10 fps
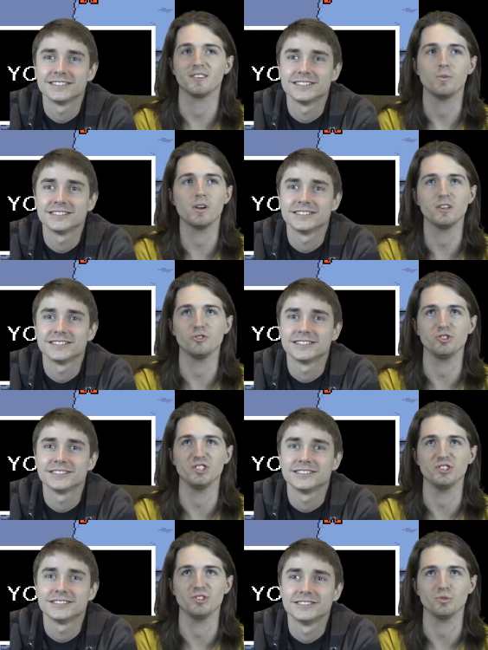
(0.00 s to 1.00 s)
Speaker 1: what did you
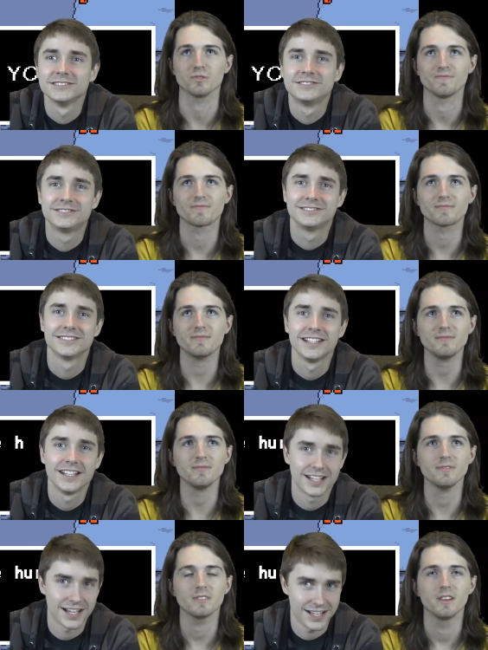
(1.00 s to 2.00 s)
do?
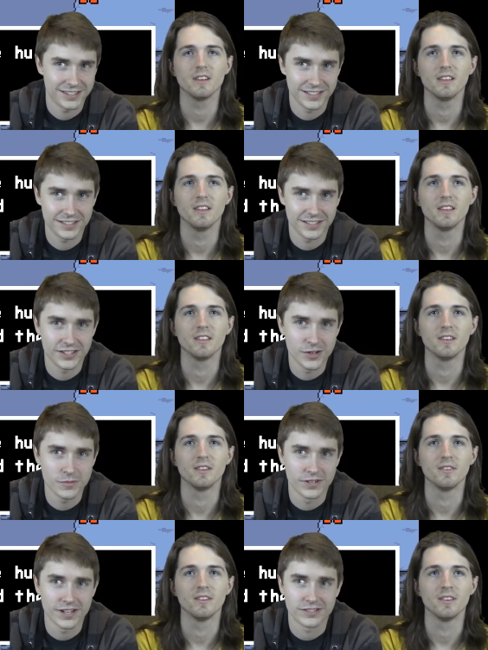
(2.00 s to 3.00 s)
Speaker 2: I think the human
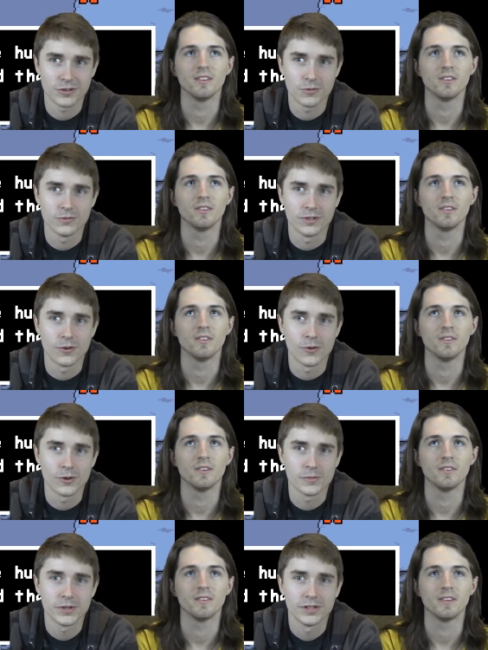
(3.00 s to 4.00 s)
has told the orb.